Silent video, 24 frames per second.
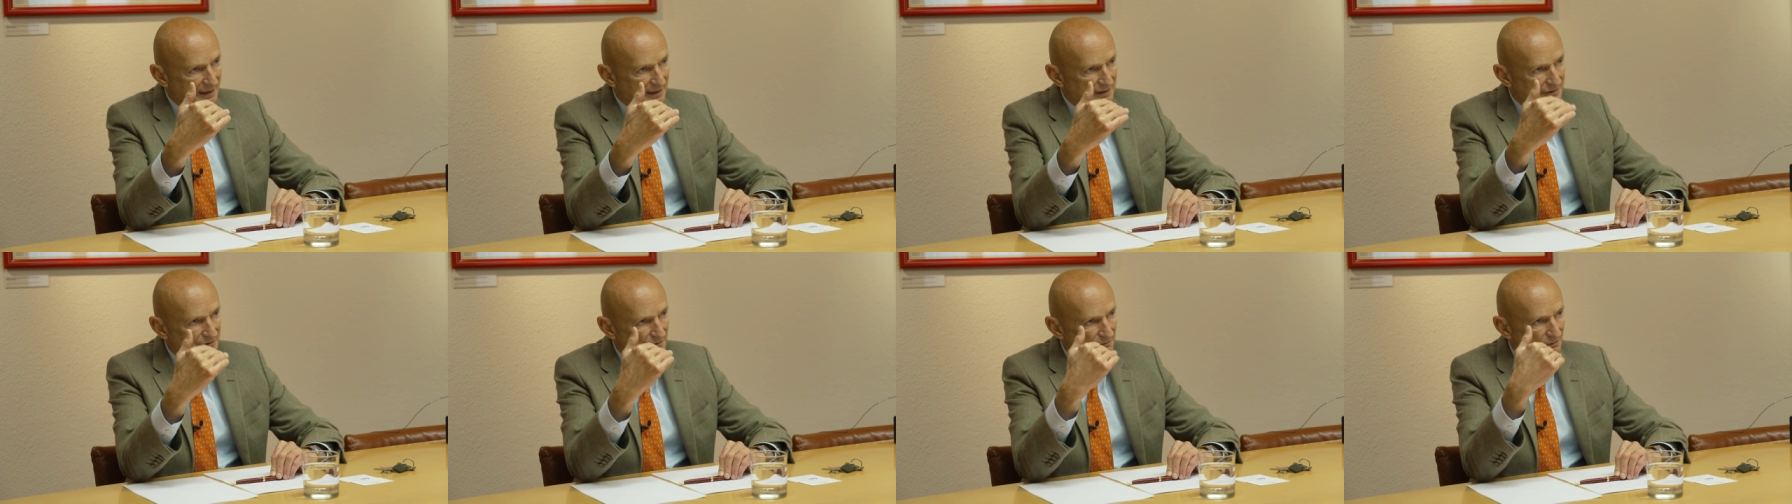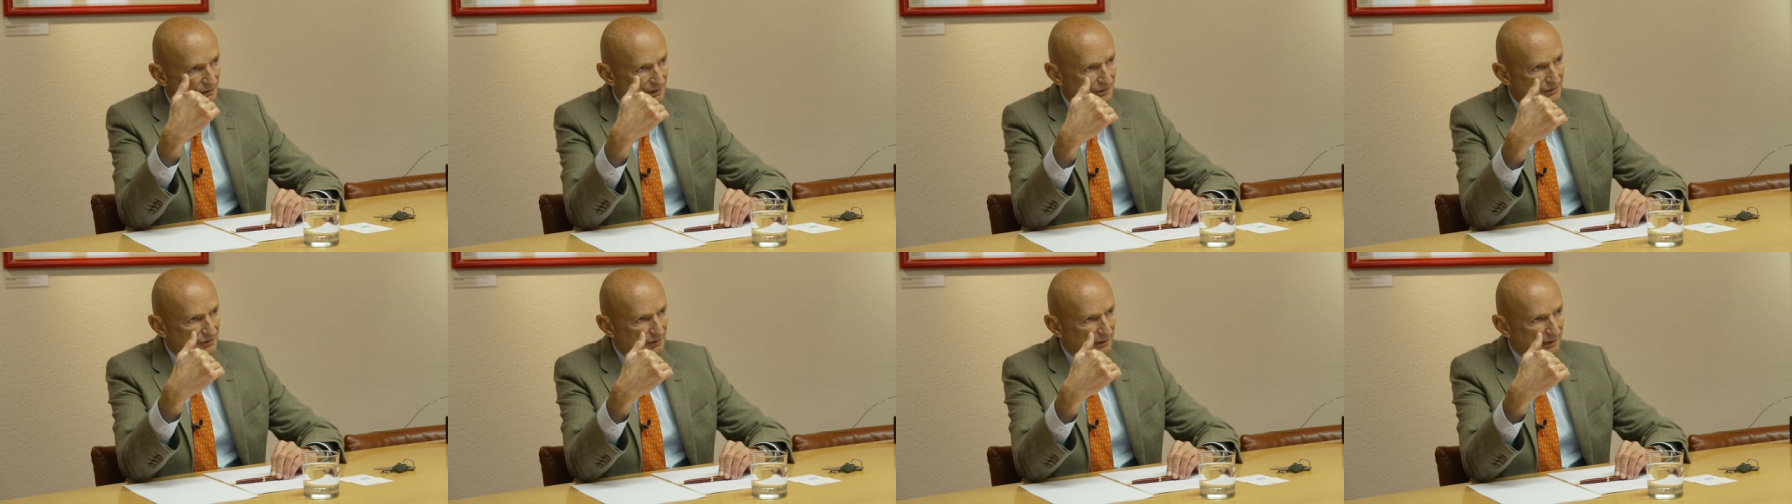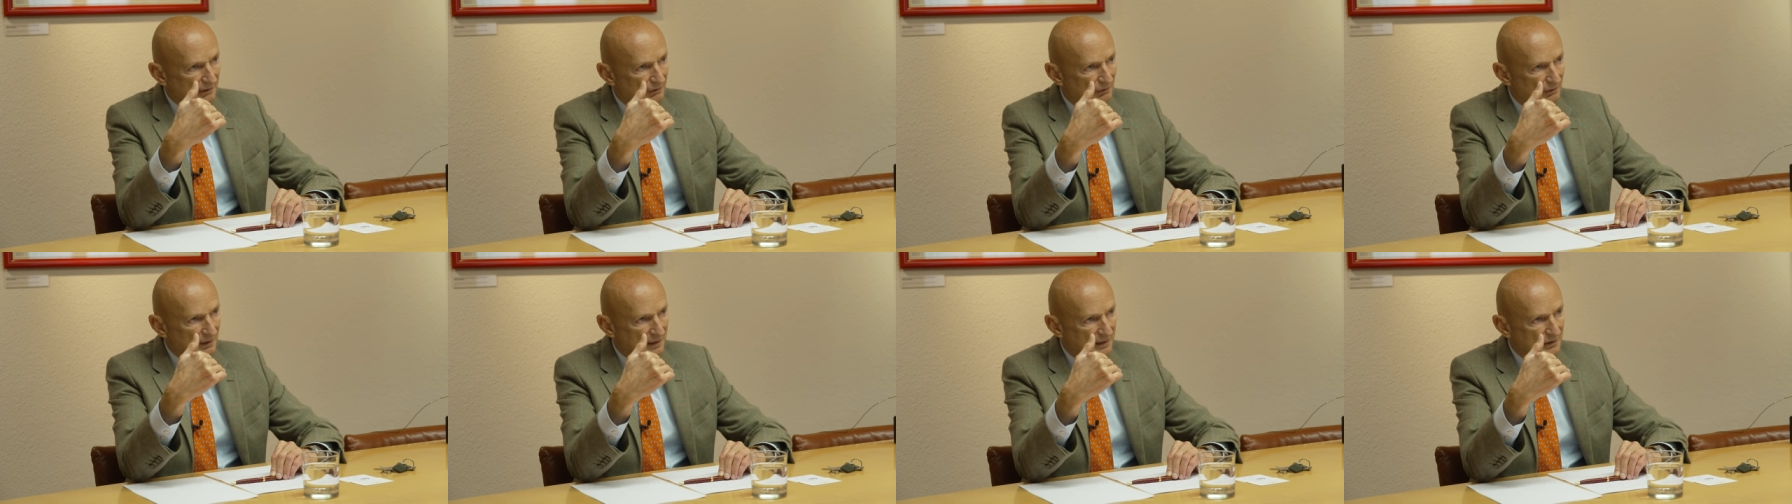other ones
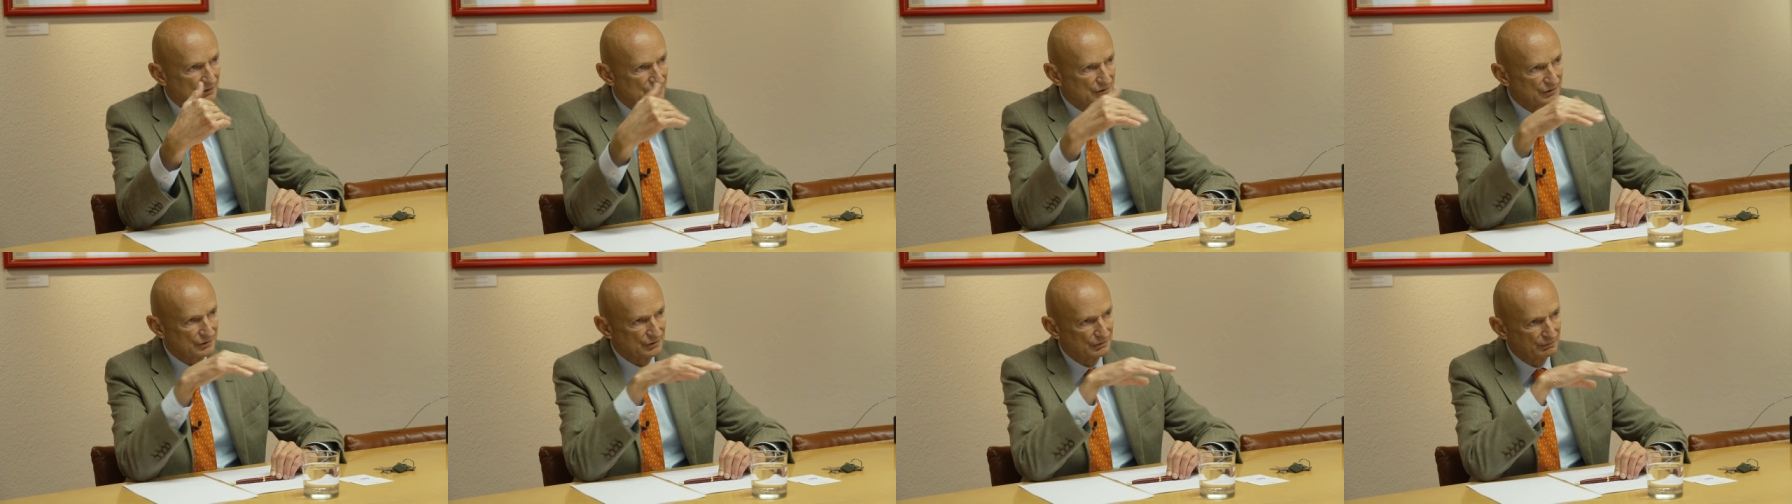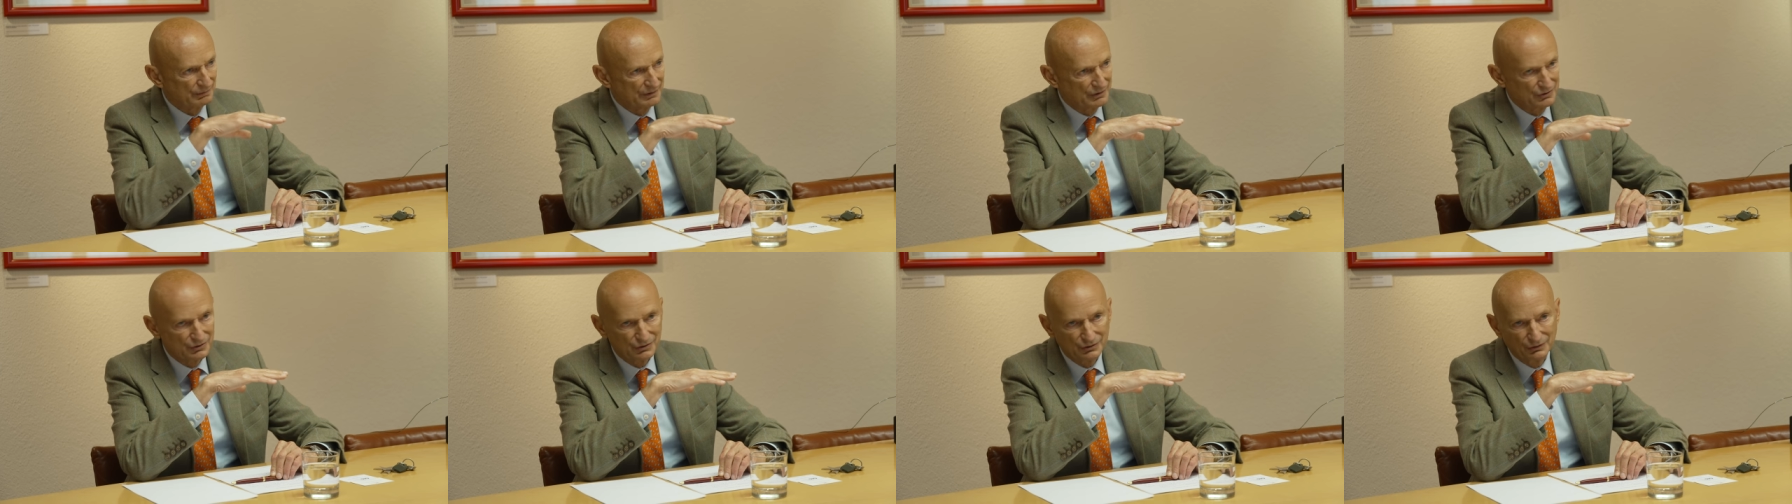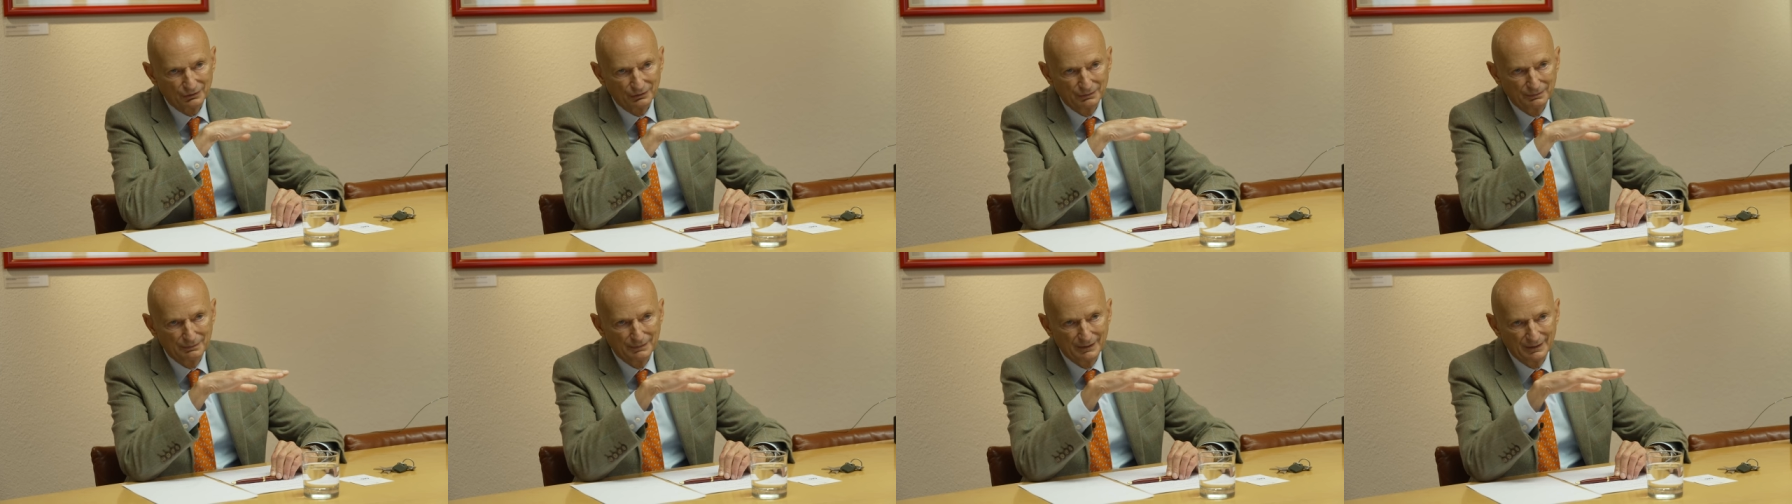regulations, which
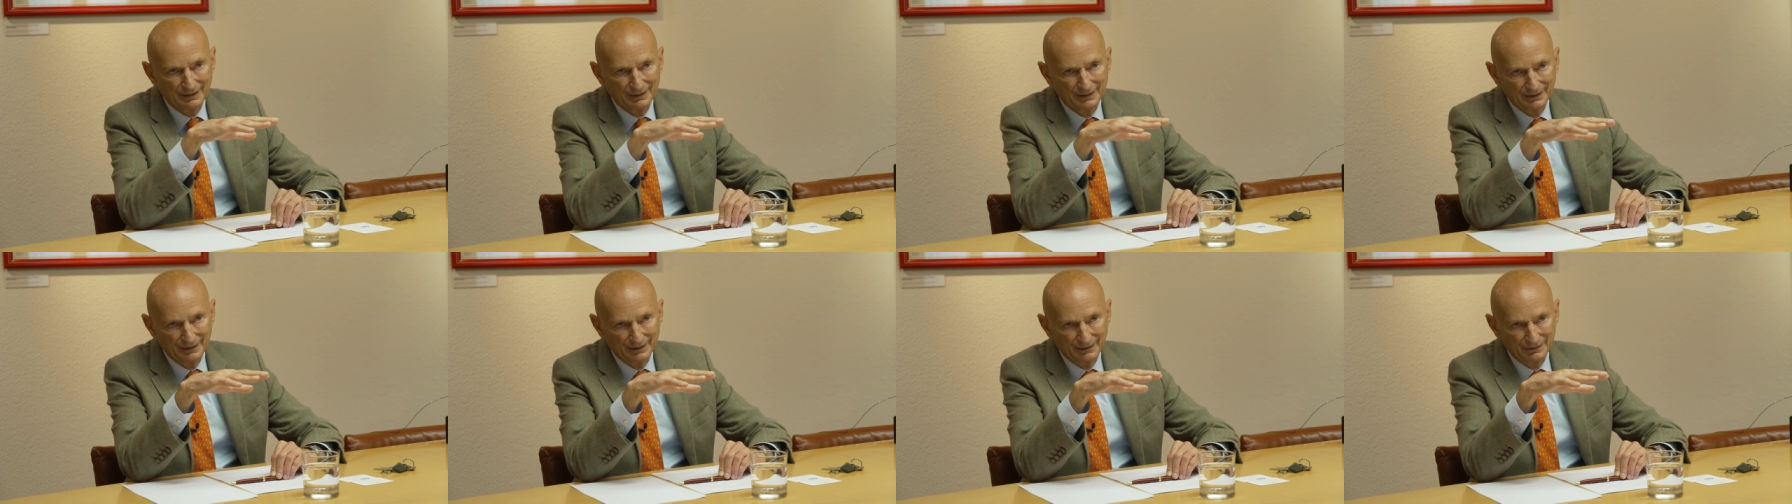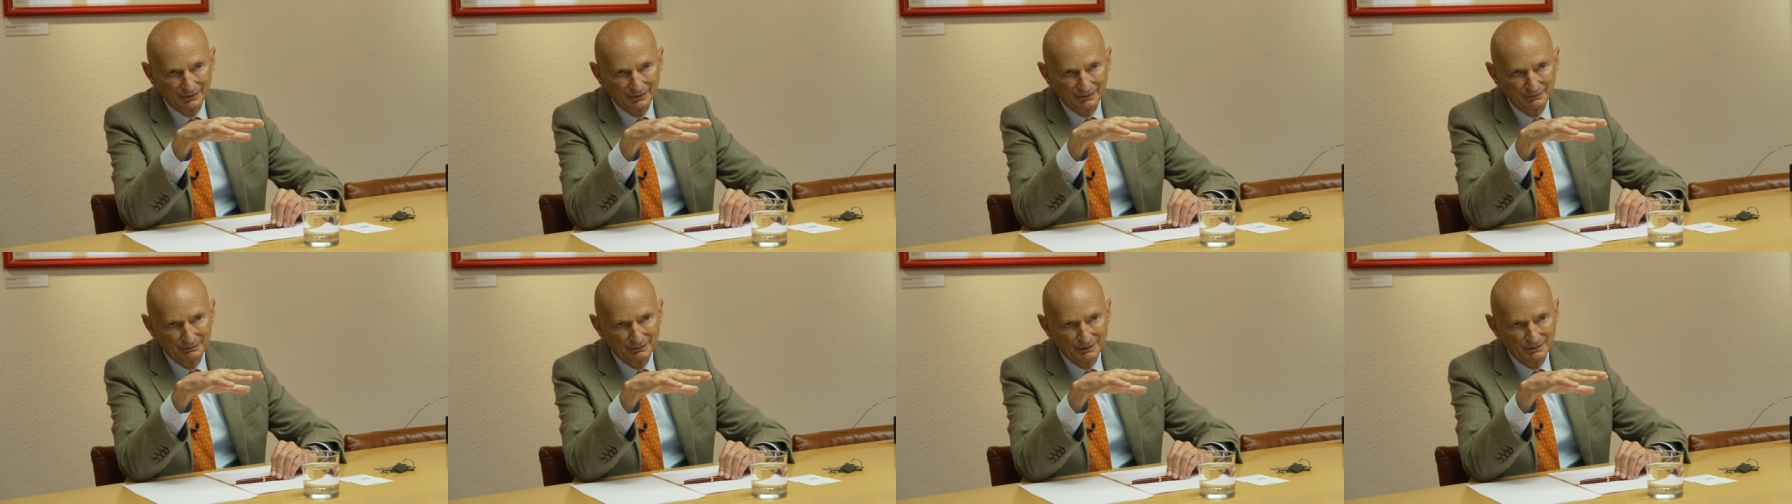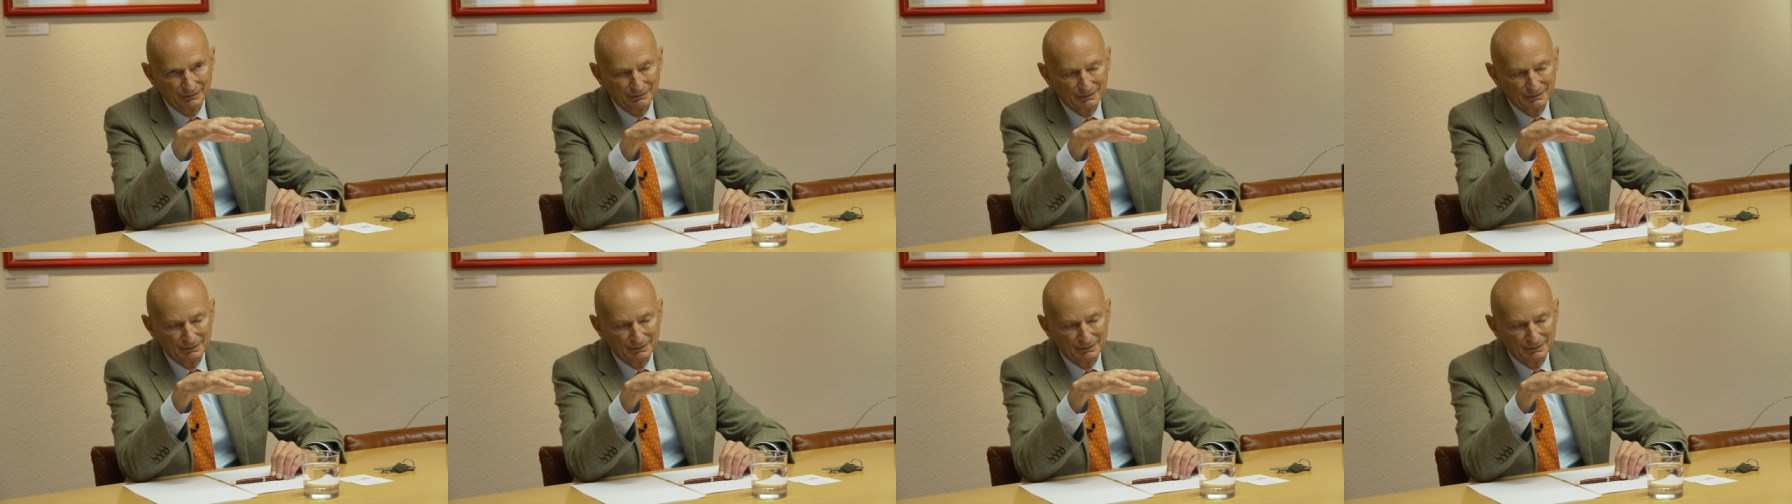should be uh,